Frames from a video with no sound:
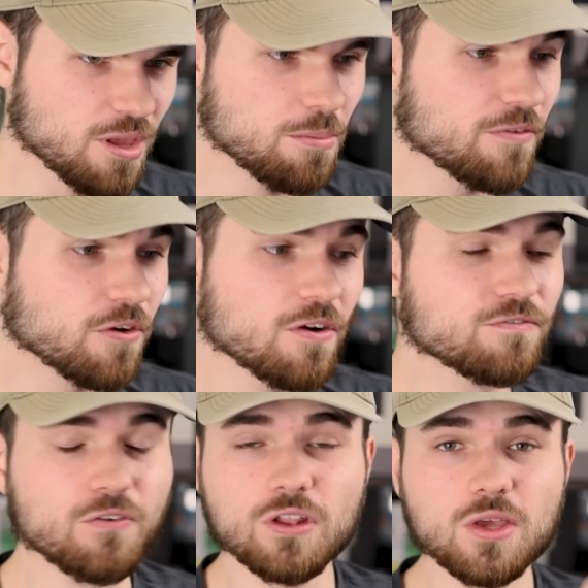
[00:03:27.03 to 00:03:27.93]
But for a
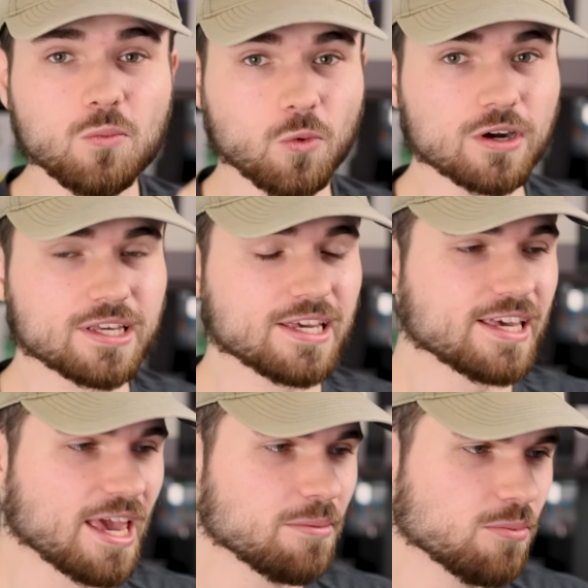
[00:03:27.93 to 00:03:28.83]
fully working
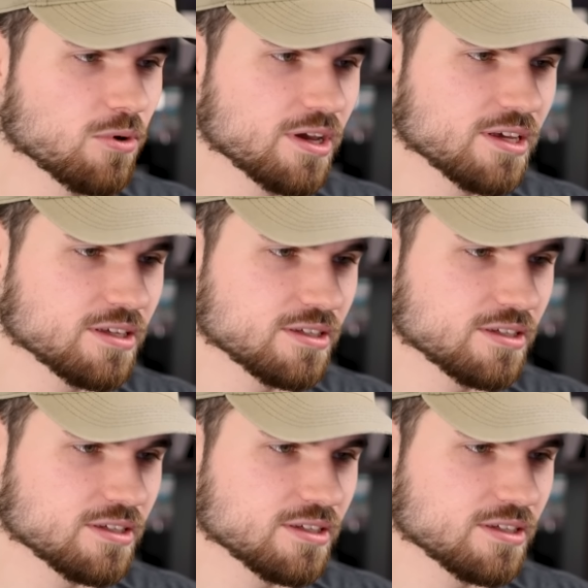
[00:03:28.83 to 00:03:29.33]
Game Boy,